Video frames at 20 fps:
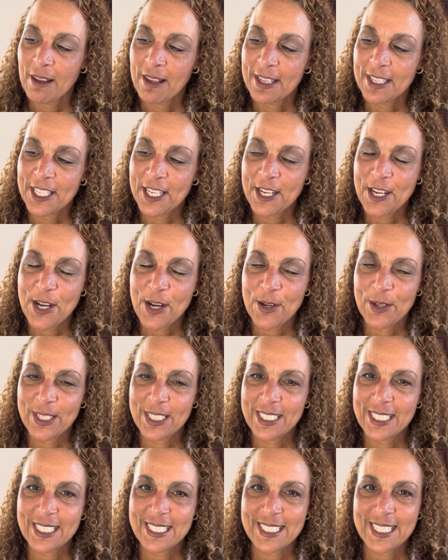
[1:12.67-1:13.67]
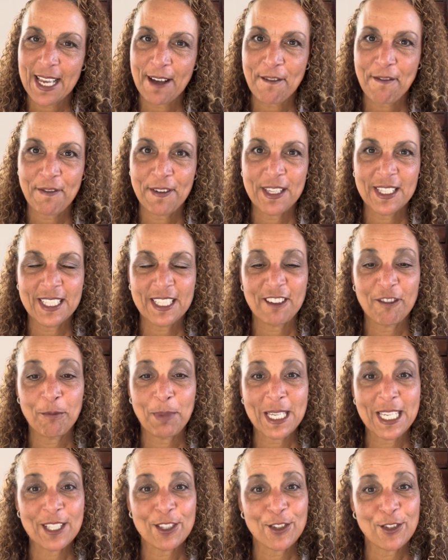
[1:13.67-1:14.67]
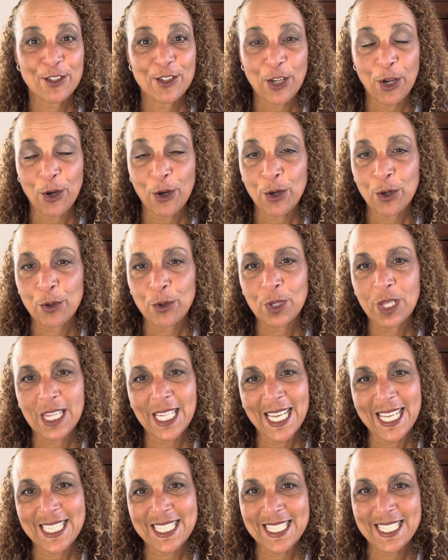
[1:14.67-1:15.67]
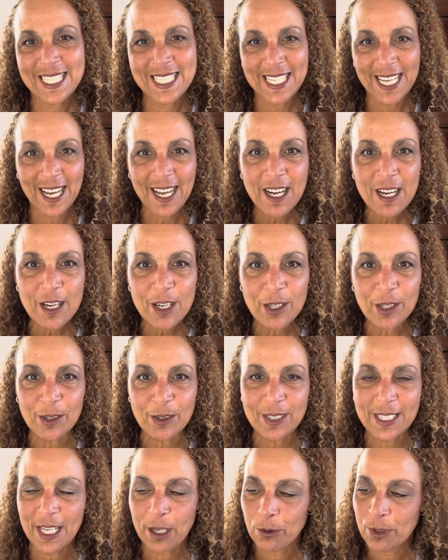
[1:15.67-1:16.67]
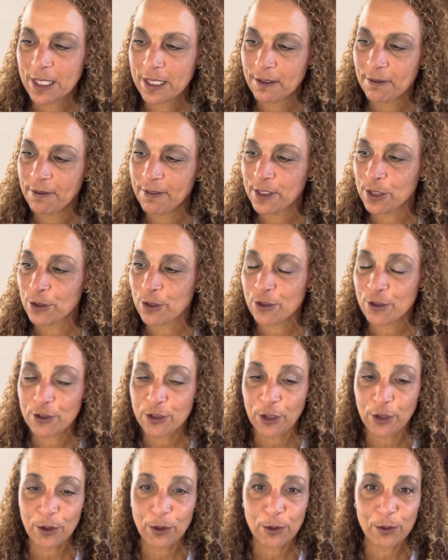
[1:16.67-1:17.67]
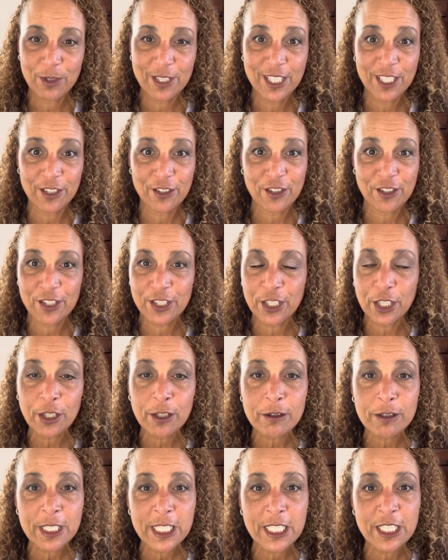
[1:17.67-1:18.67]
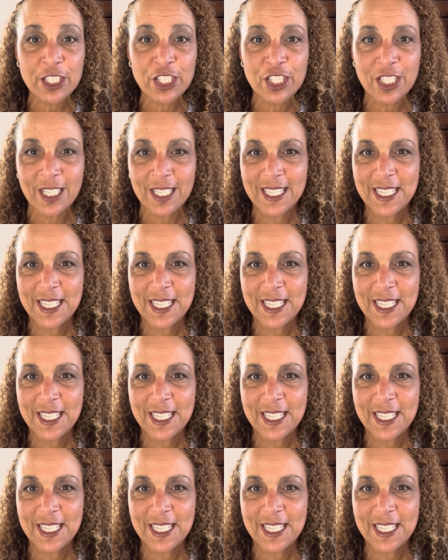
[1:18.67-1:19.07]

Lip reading: and it's that feeling of being so let down that we can feel so discouraged